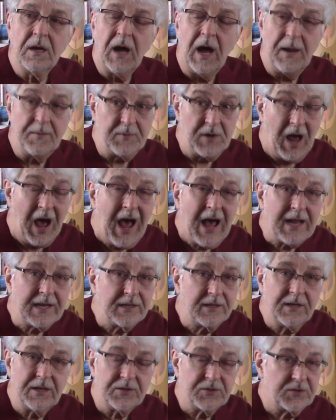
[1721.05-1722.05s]
I'm
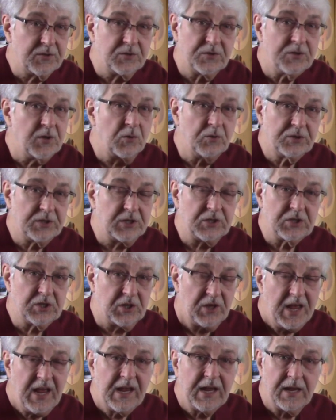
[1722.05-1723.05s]
not because there's no such
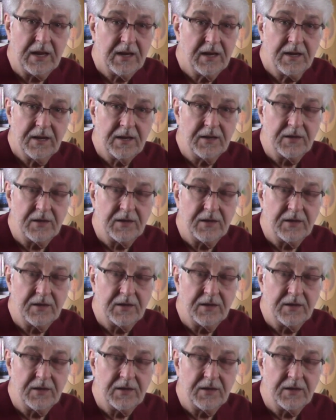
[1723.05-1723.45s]
thing,